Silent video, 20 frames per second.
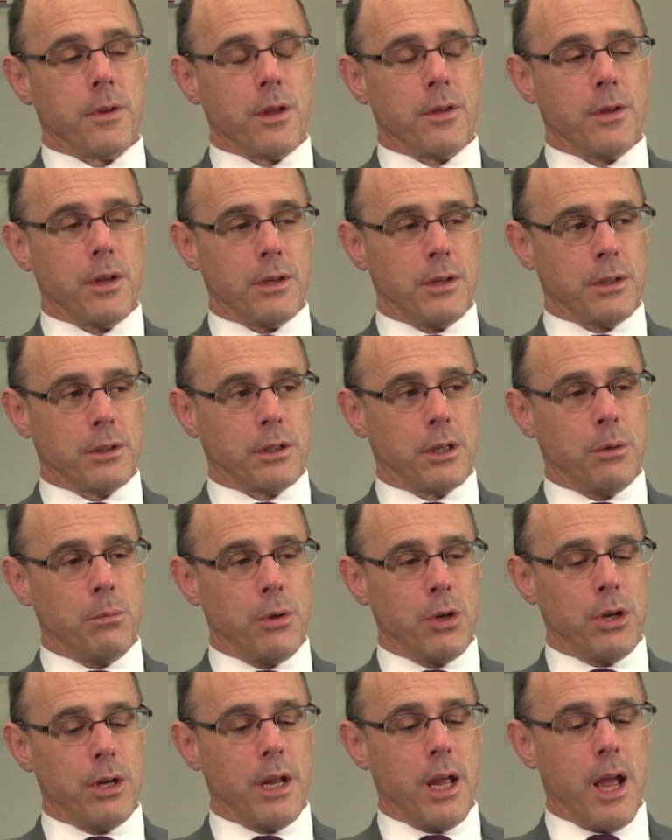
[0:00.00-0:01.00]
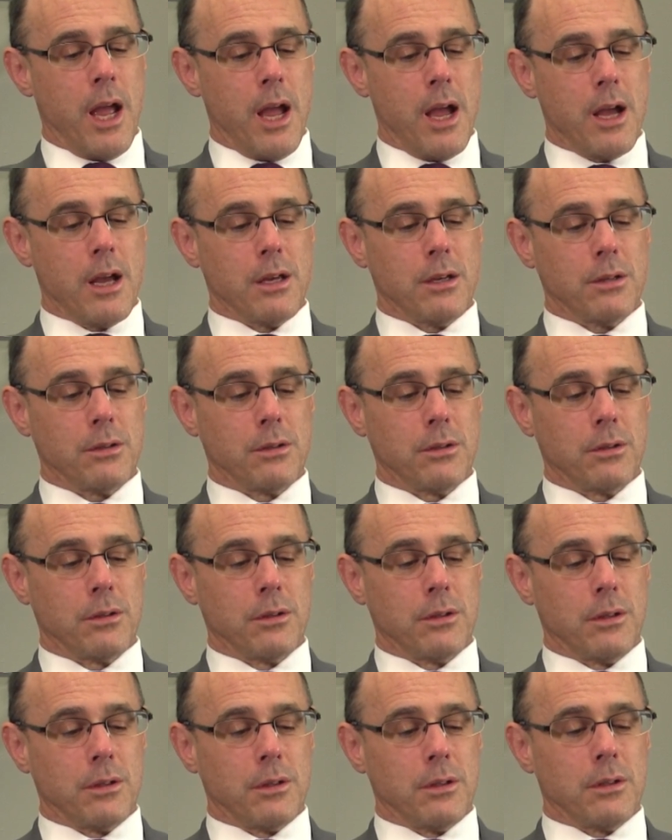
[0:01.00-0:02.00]
that this community has
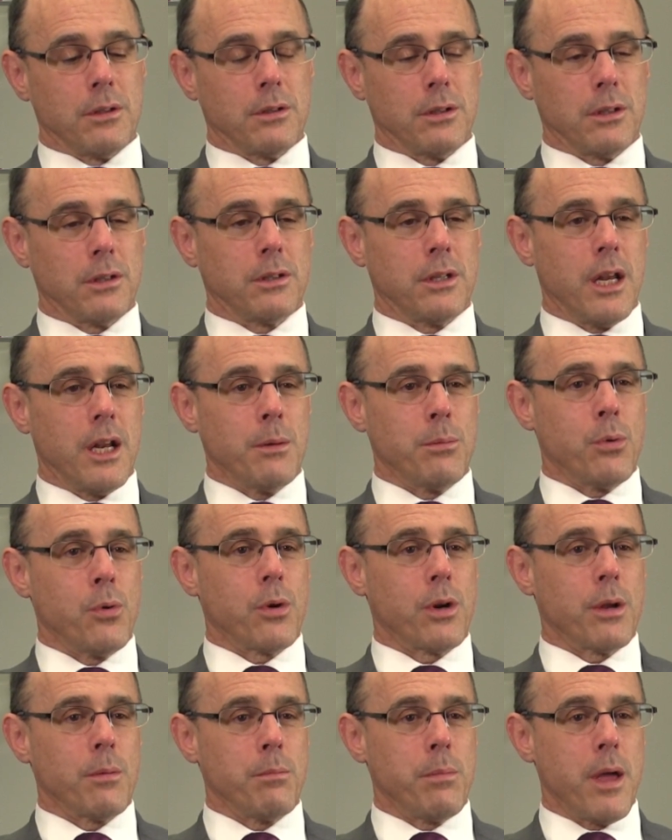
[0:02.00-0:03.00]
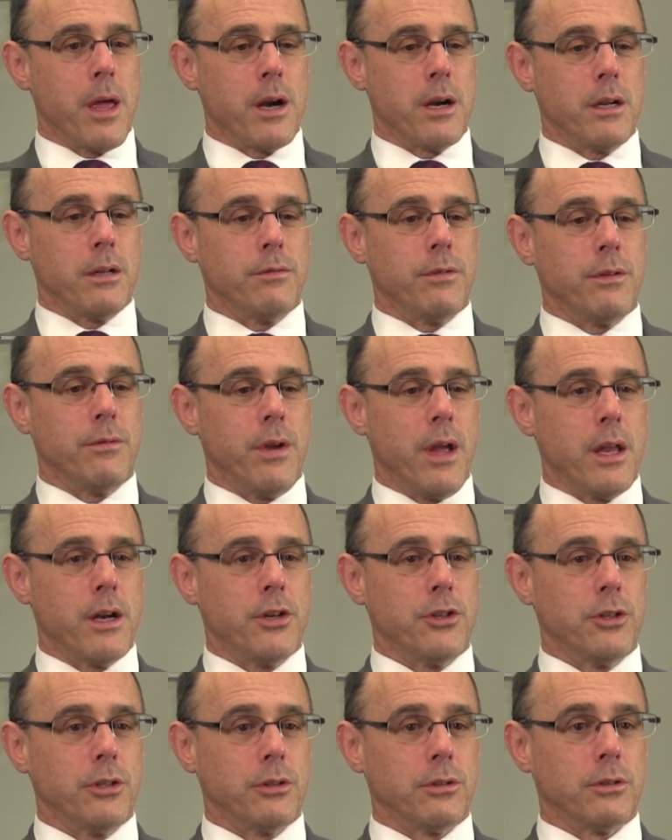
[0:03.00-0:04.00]
sustainable competitive
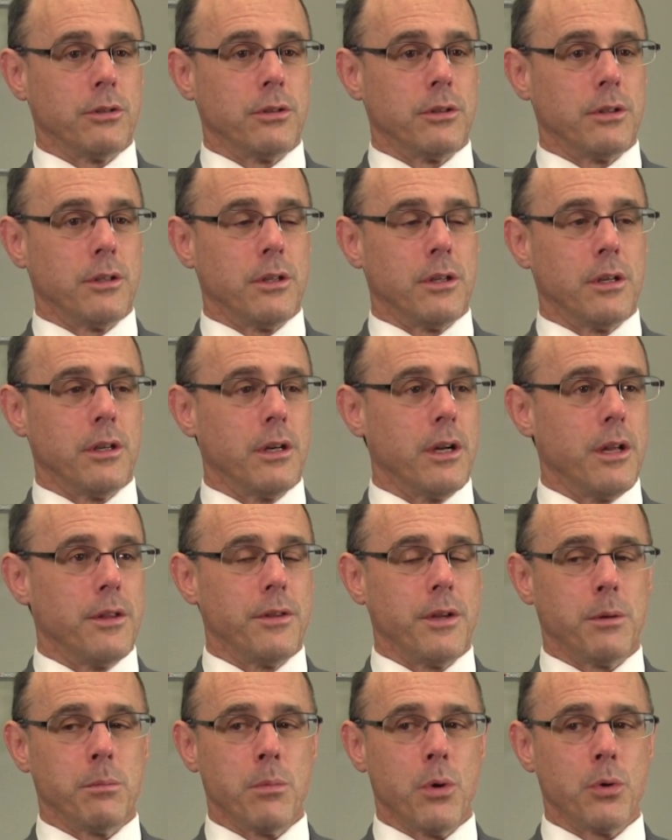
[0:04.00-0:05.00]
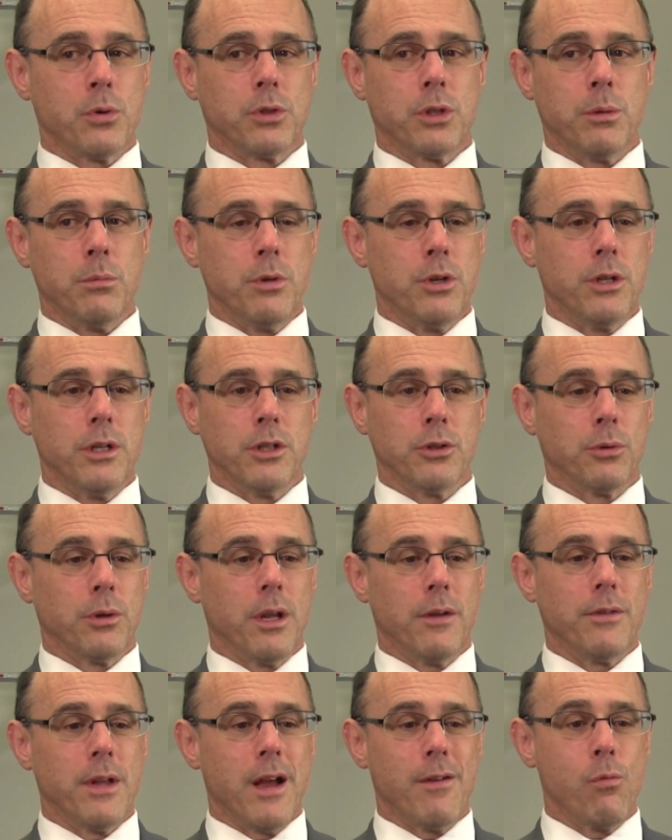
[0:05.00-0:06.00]
advantages and I think most communities
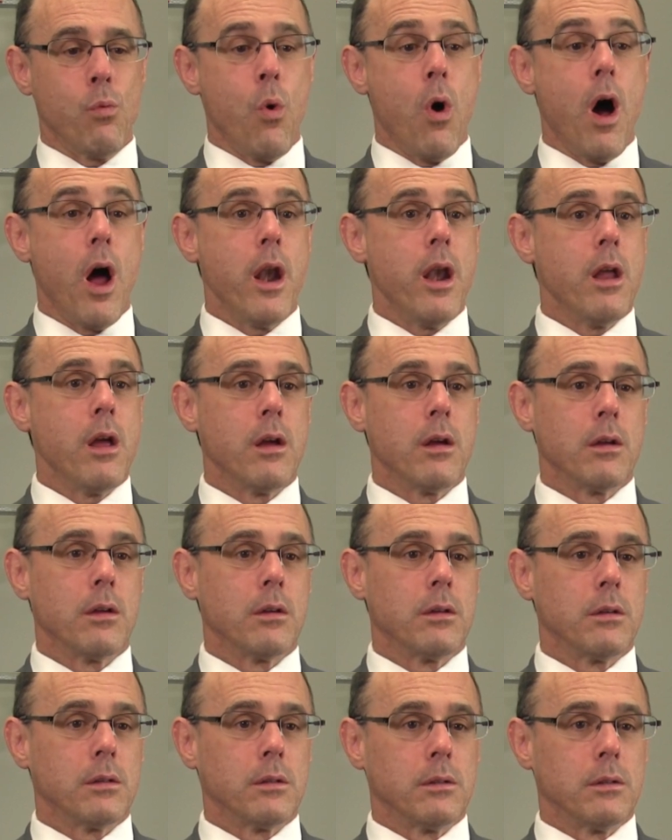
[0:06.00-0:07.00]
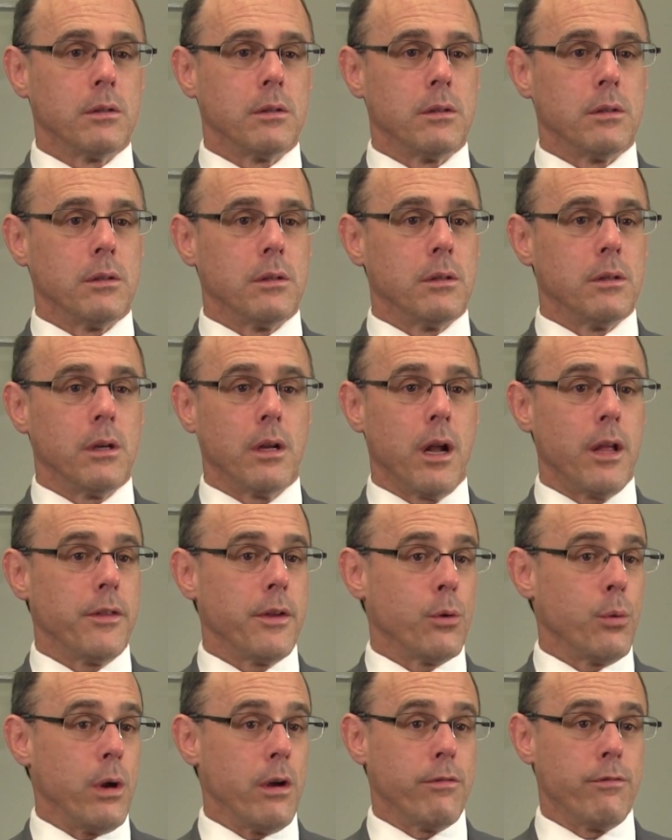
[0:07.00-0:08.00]
would love to have one. Mm-hmm. And I
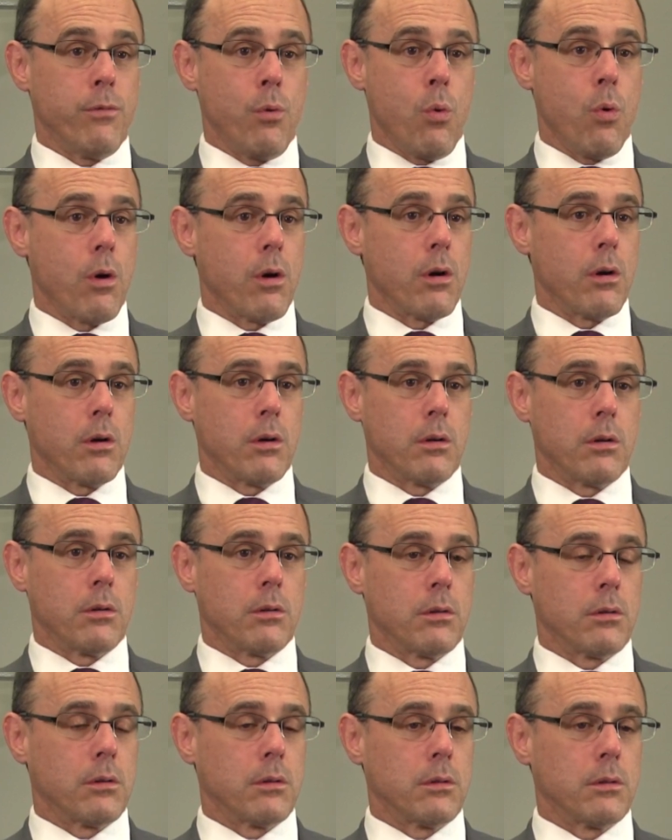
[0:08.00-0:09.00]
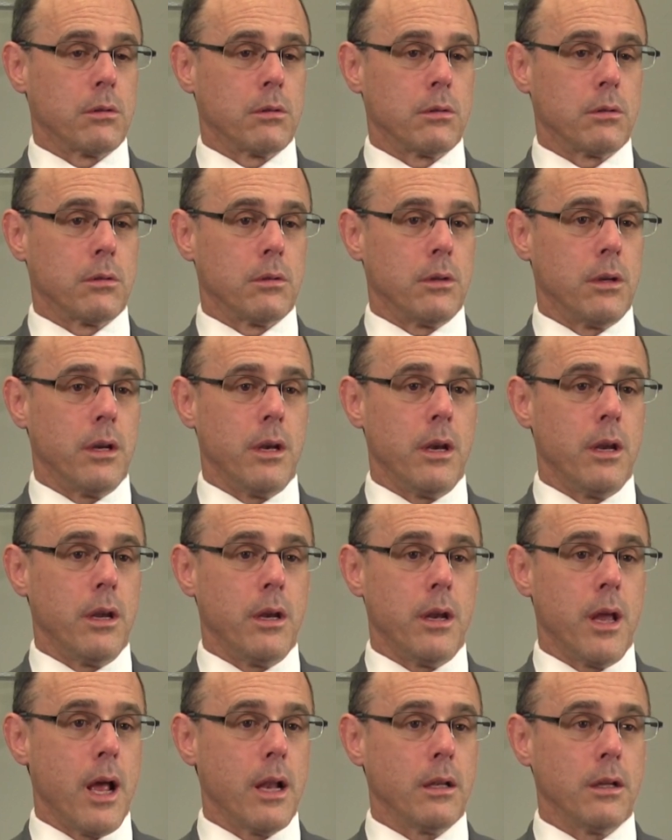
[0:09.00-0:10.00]
think we have four. Wow. And,
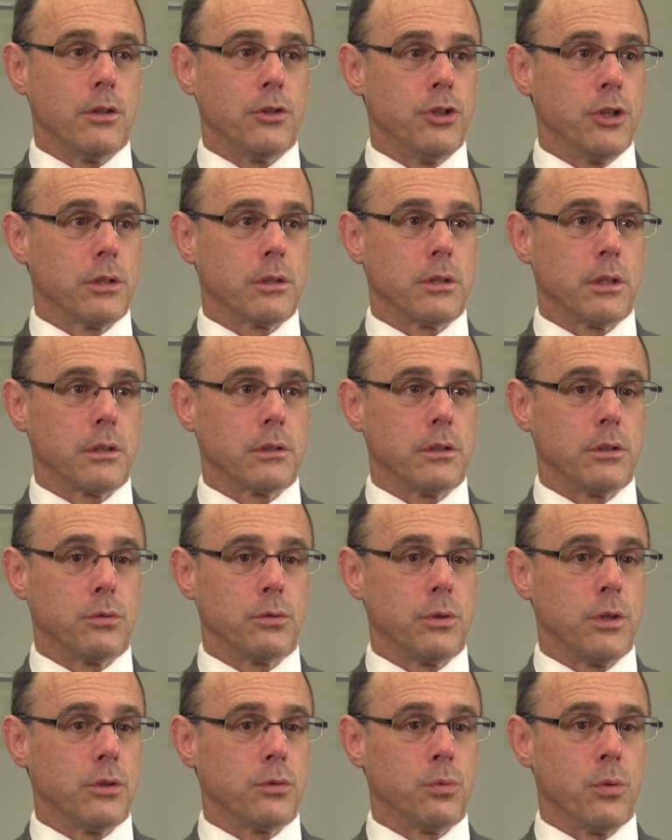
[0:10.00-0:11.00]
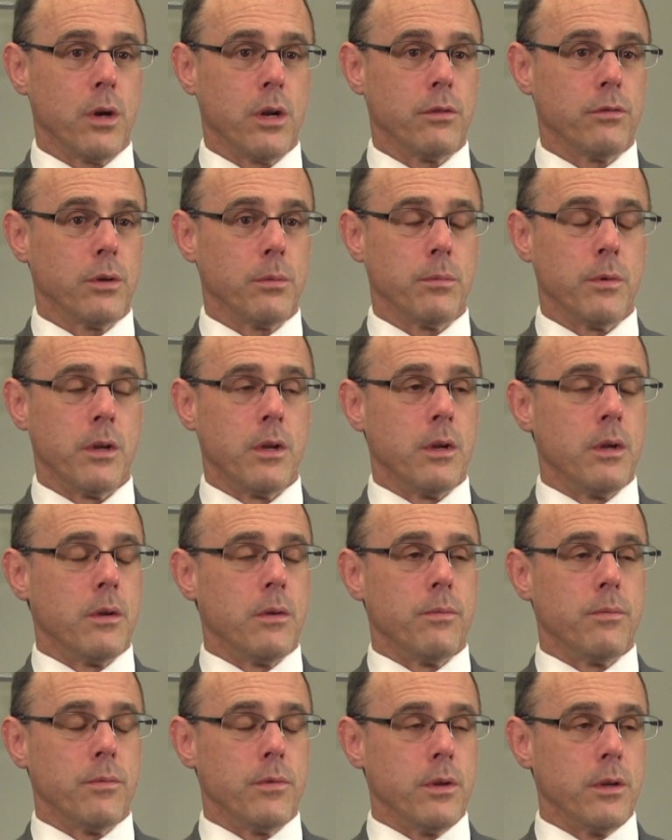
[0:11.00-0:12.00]
and, that logistics is, is one of them.
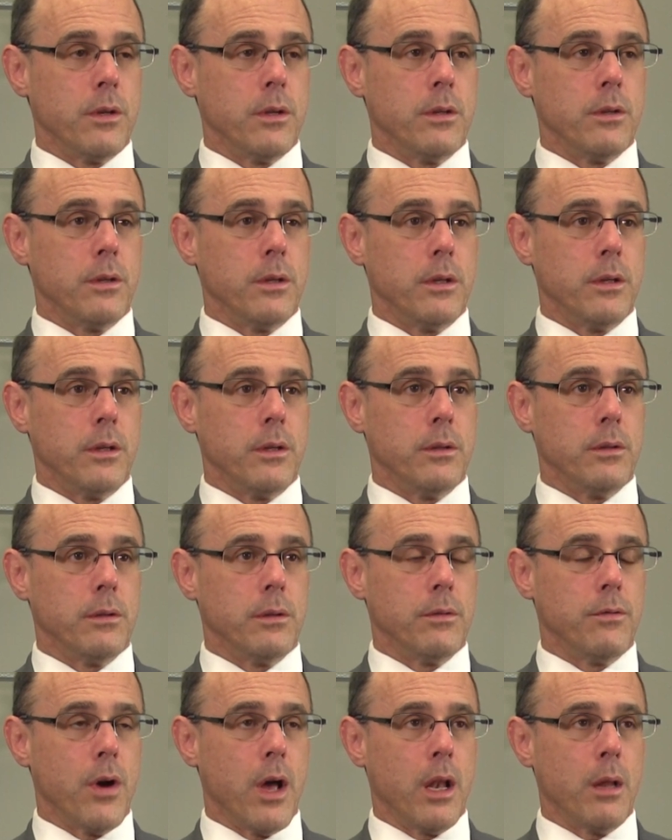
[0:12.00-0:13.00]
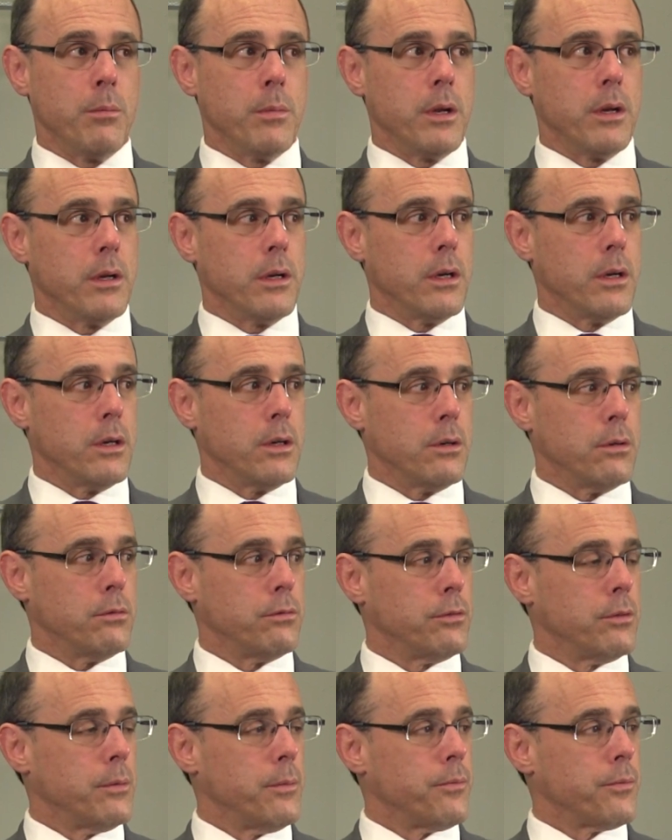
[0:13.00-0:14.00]
The, the development of